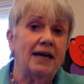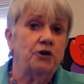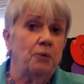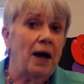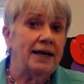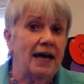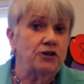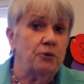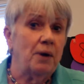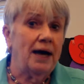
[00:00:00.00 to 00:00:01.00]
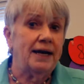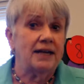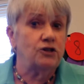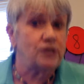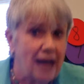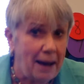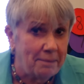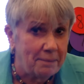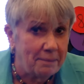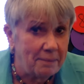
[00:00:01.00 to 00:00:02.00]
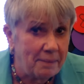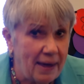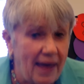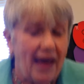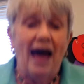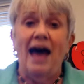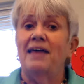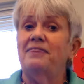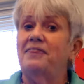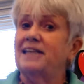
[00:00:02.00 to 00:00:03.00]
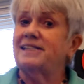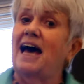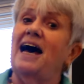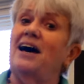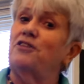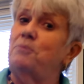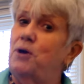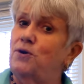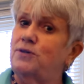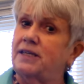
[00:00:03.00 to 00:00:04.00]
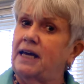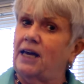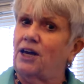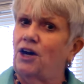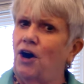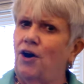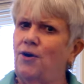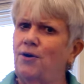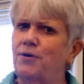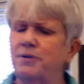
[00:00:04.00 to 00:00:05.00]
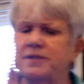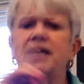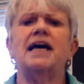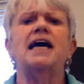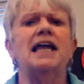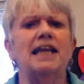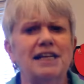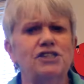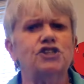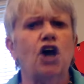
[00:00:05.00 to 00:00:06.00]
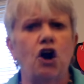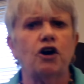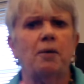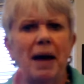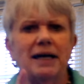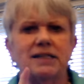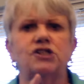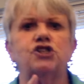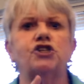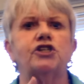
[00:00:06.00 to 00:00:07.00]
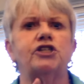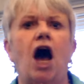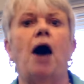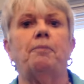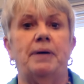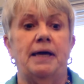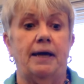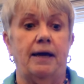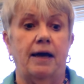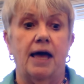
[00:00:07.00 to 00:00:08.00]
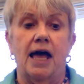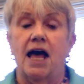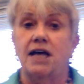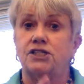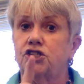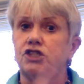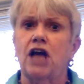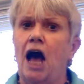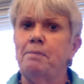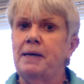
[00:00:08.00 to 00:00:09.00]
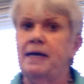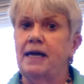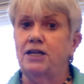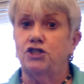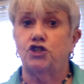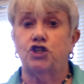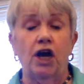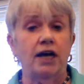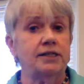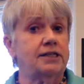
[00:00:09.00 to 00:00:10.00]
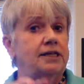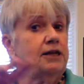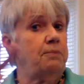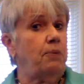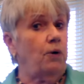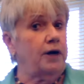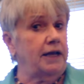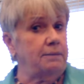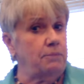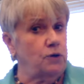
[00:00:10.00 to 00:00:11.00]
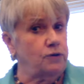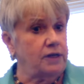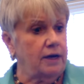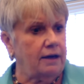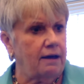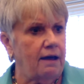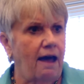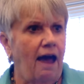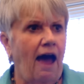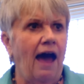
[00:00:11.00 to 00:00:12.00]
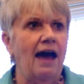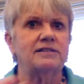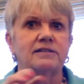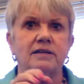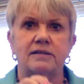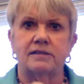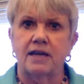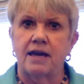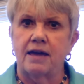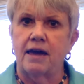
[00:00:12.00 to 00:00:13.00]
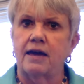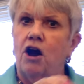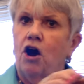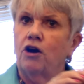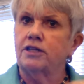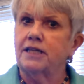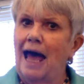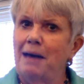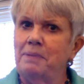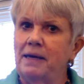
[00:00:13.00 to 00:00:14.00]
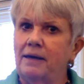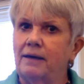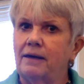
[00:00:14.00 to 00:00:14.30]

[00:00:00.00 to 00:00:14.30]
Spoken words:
and you run and you run and you stop. And that's how the music goes. Let's talk about stopping. Stopping is just as important in music as singing or tapping.